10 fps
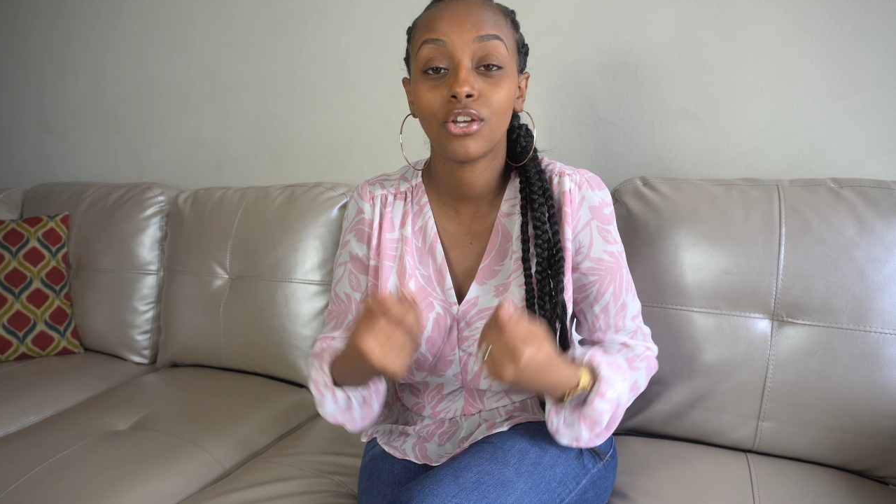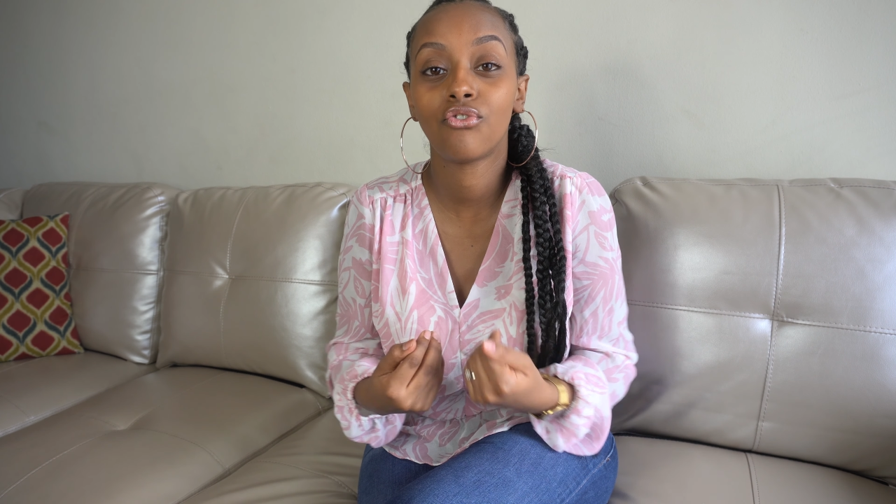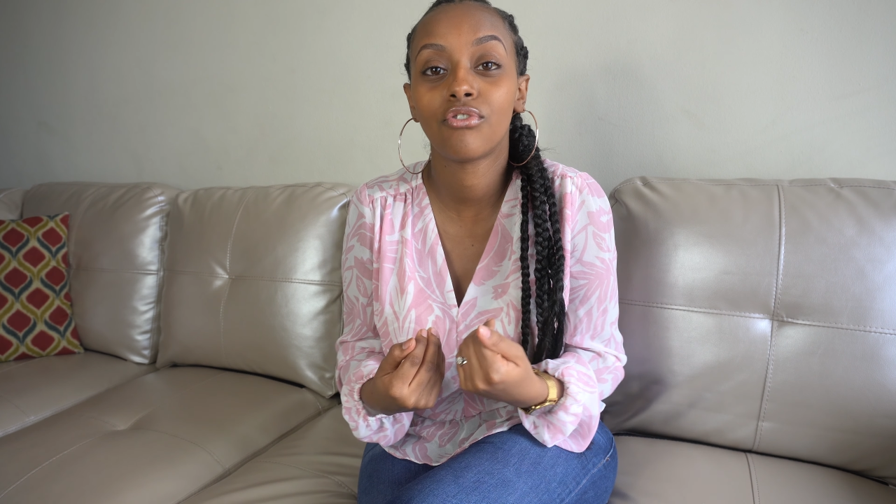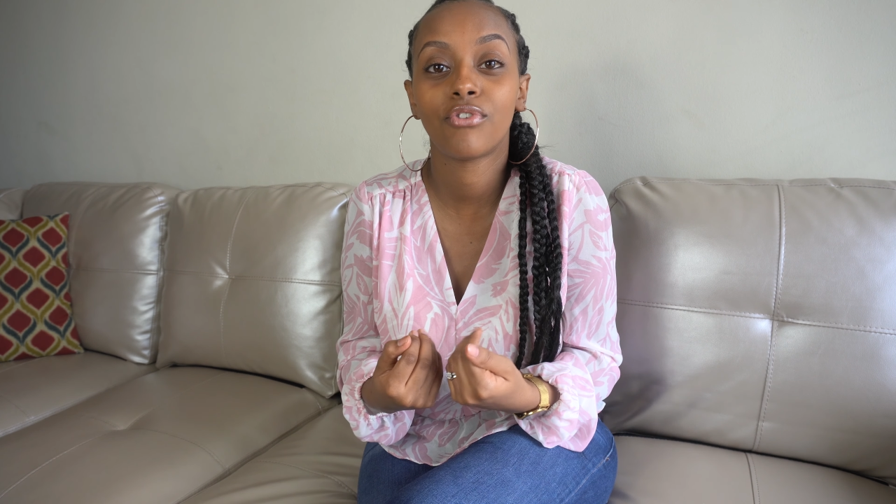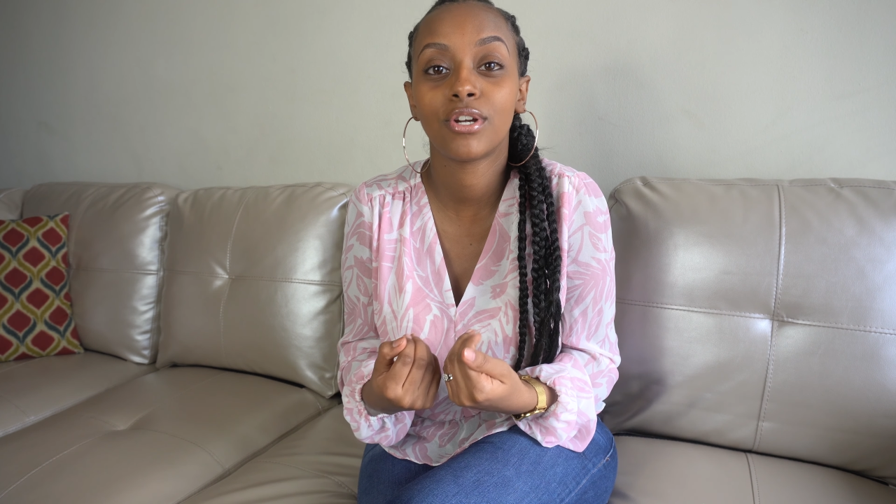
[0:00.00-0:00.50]
you
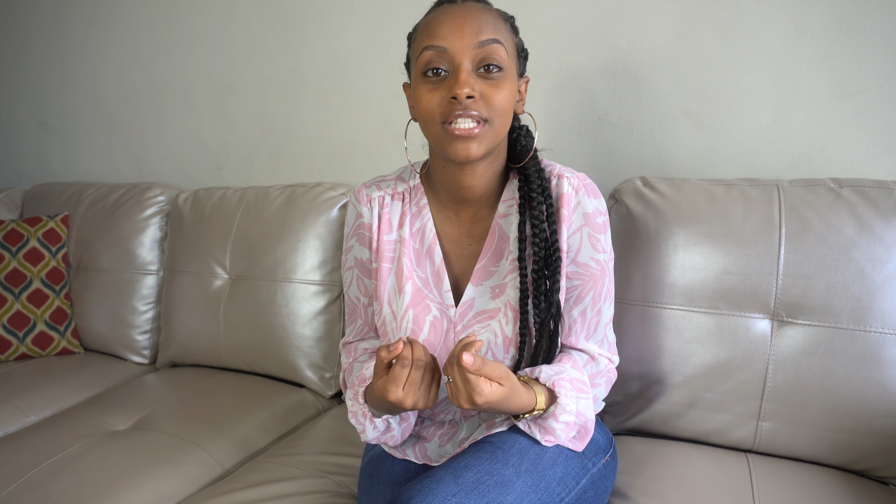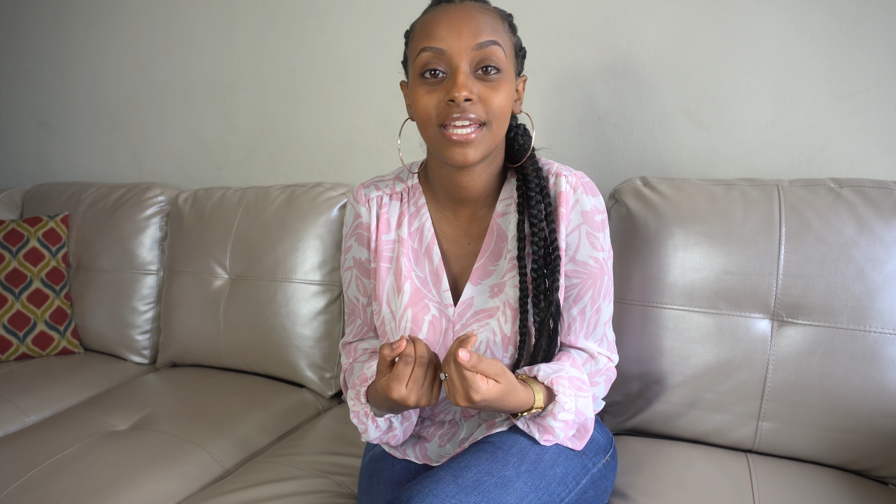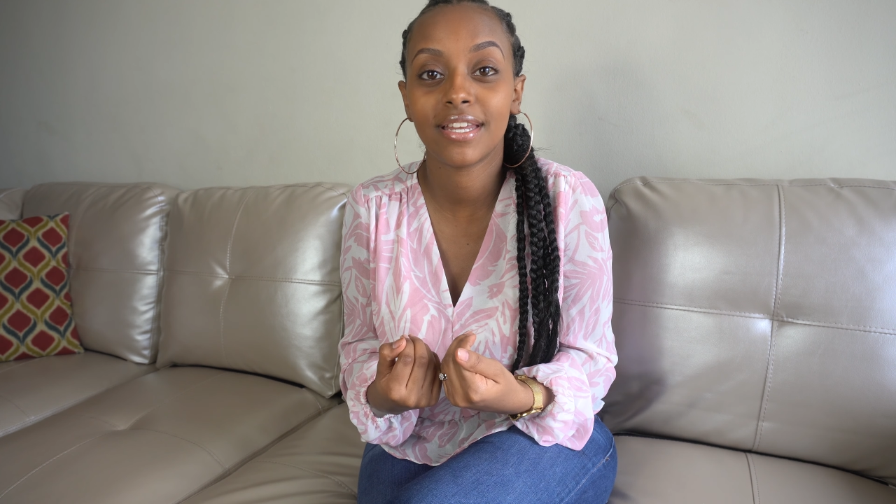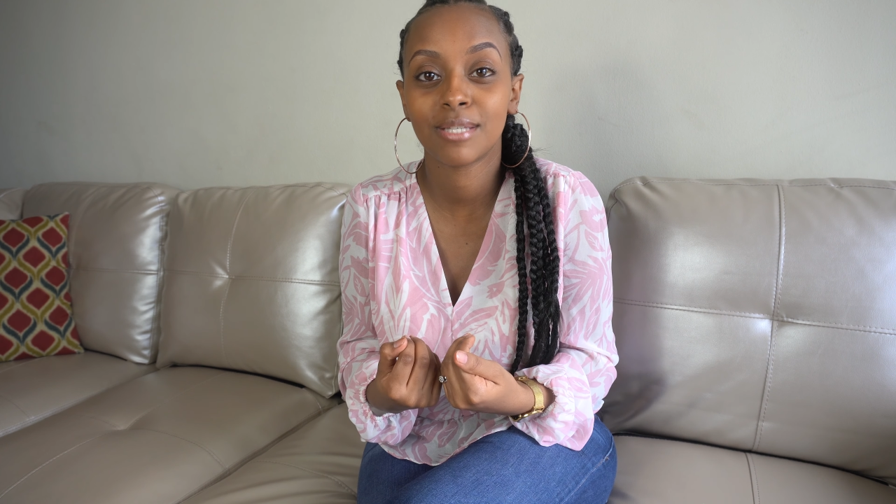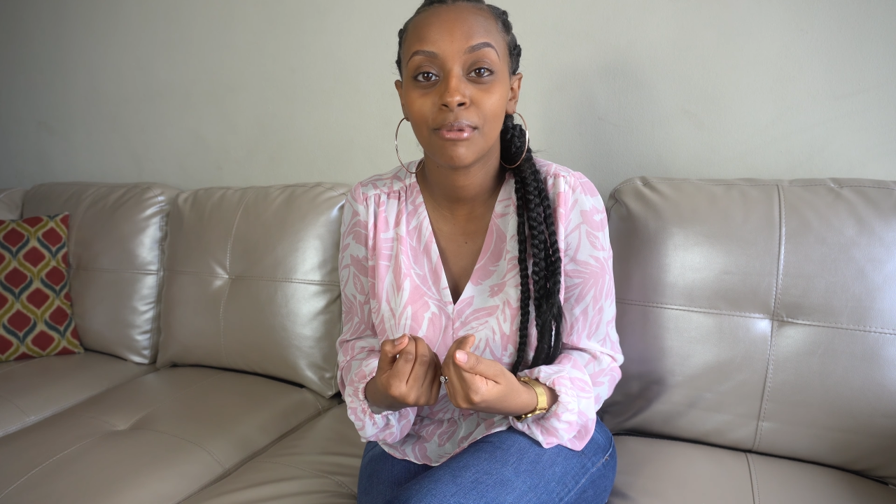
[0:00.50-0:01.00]
from
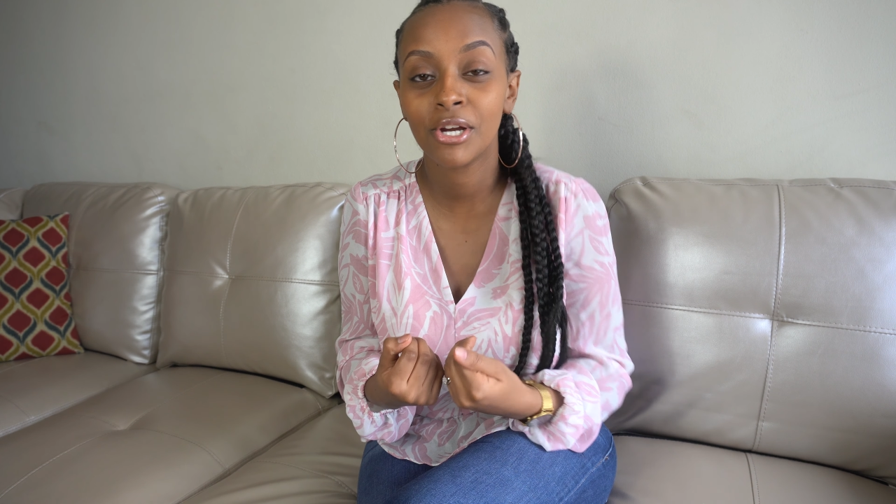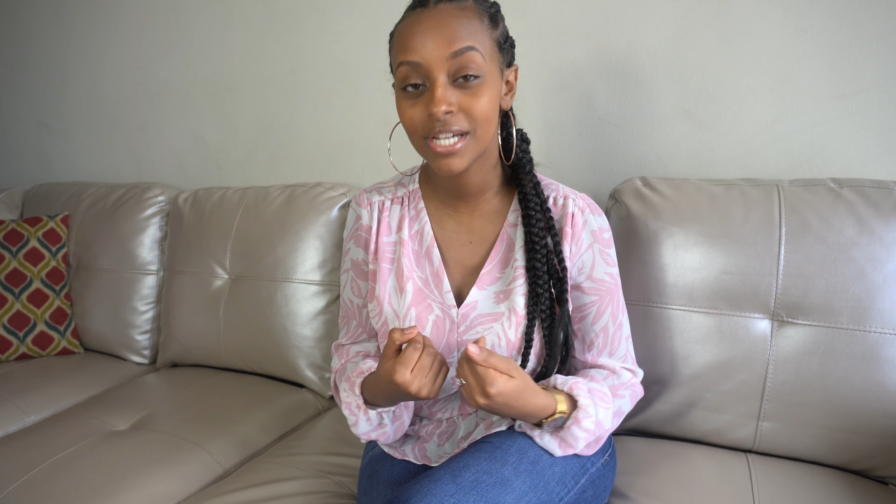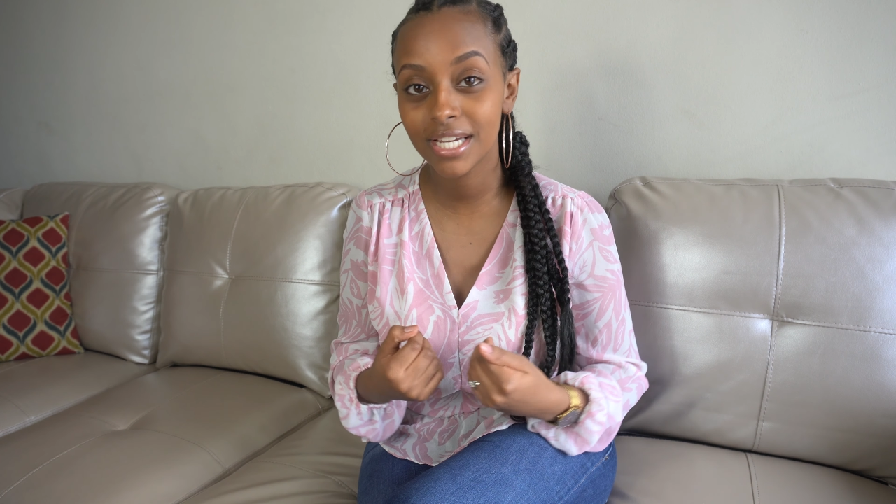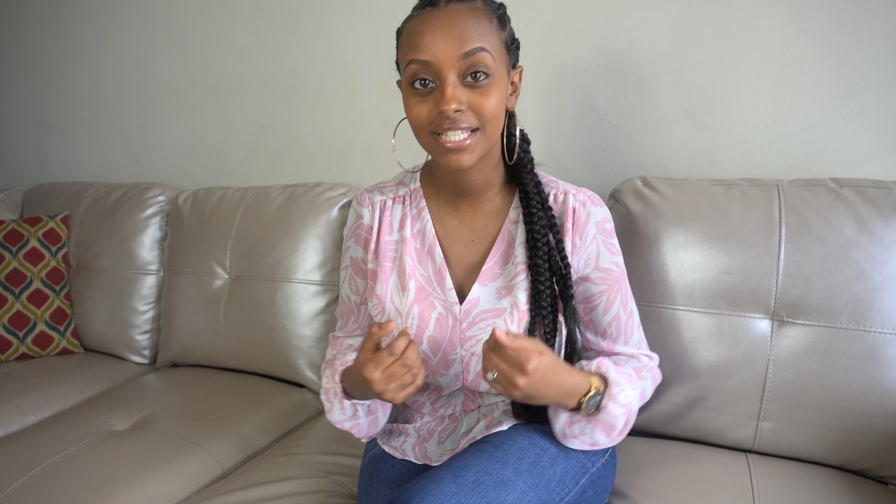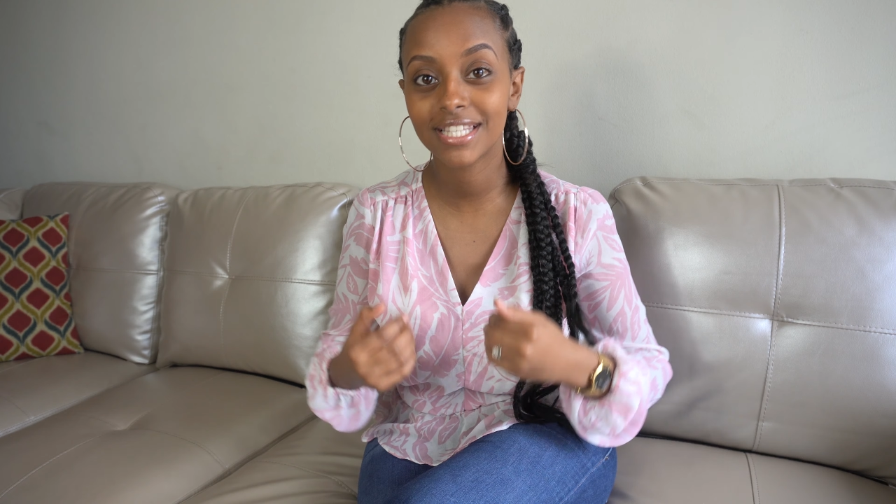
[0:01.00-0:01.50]
firsthand
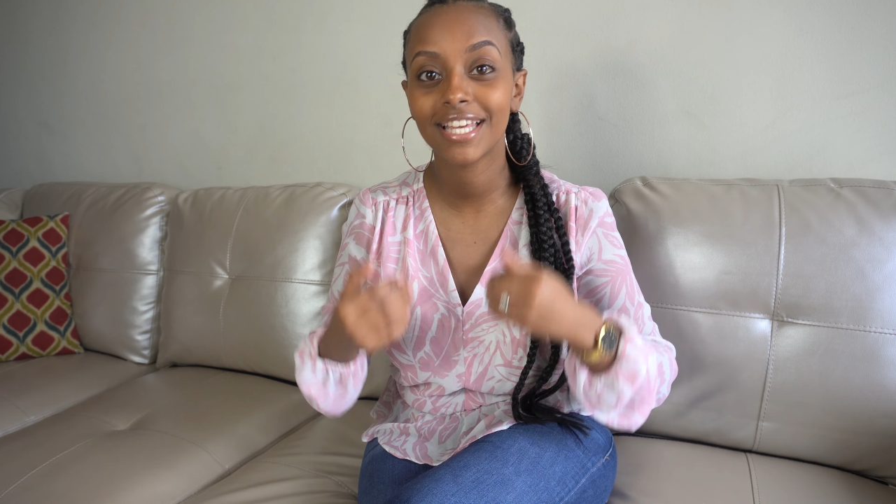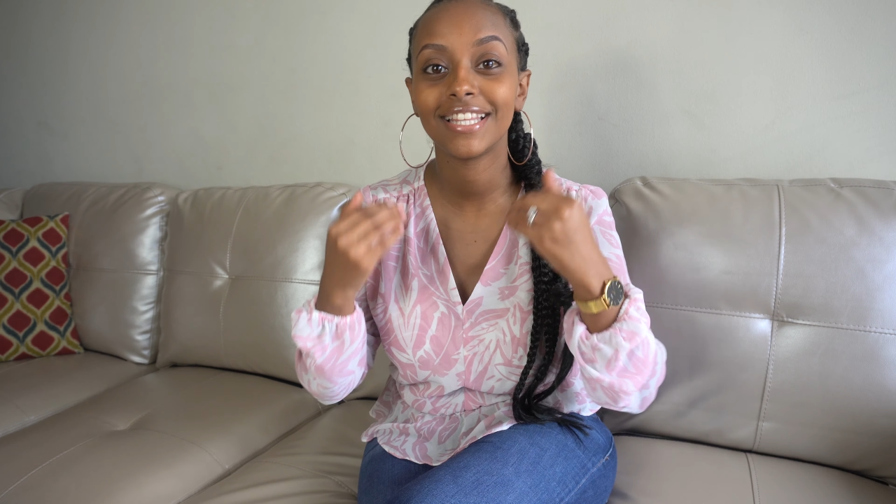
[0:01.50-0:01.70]
experience,